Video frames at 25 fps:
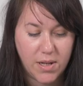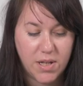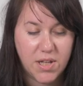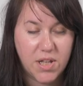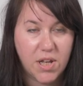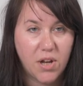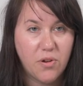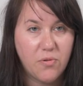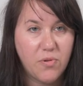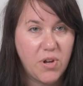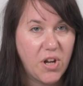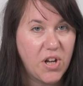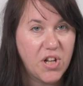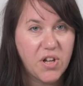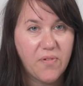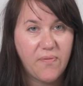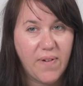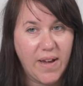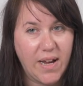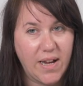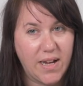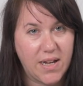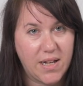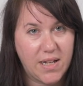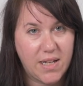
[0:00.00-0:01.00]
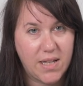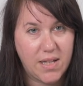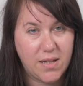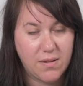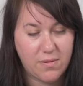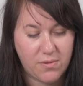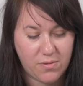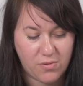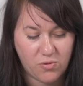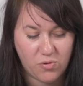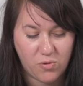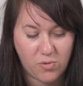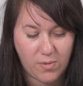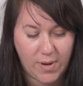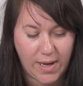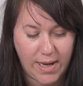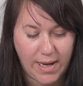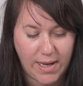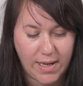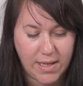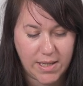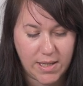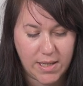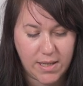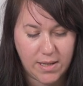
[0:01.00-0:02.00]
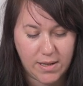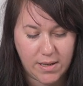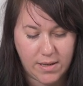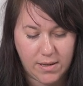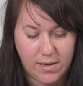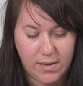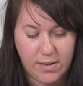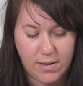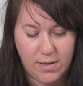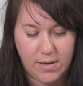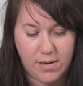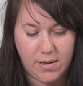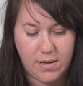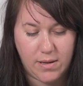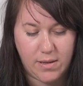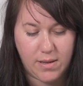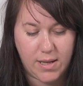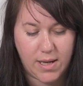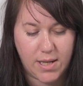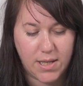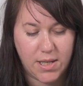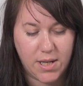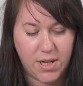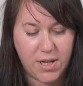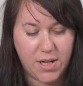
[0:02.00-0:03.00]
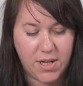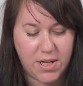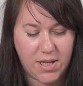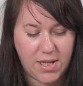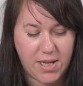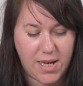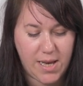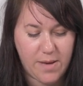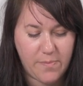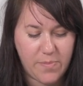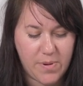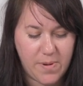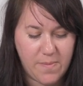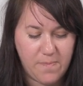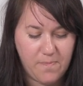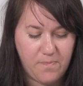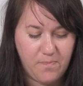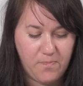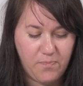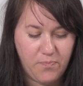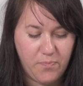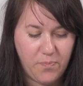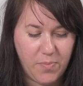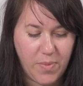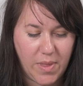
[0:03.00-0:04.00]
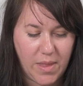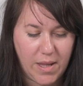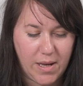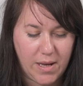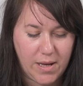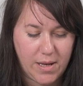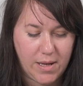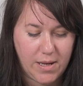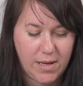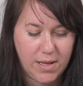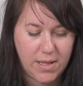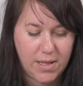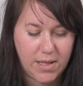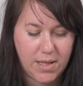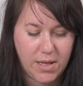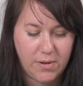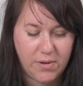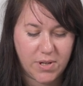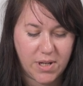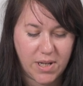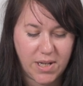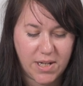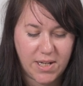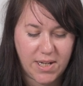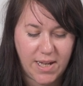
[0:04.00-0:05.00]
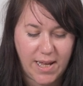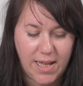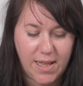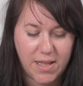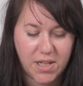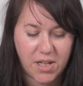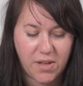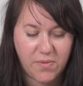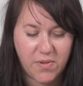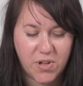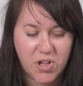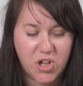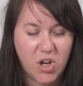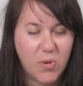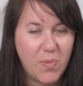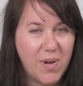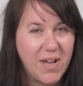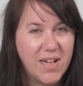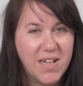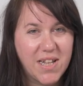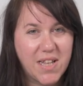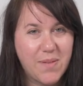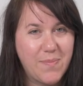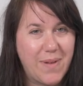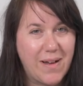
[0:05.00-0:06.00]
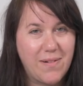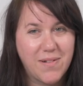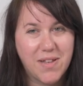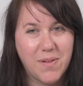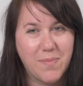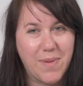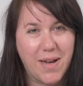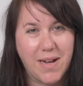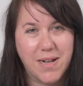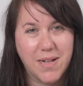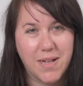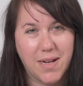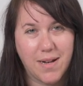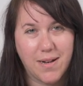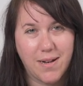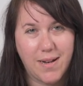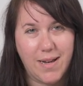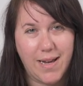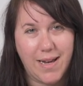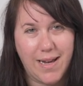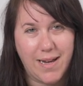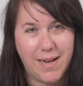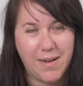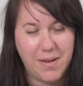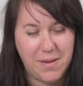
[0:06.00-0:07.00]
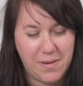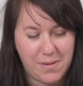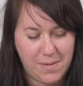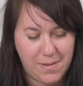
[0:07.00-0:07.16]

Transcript: so use your fingers always. That's a good tip. So it's going to tear this over the top, and it smells amazing in here.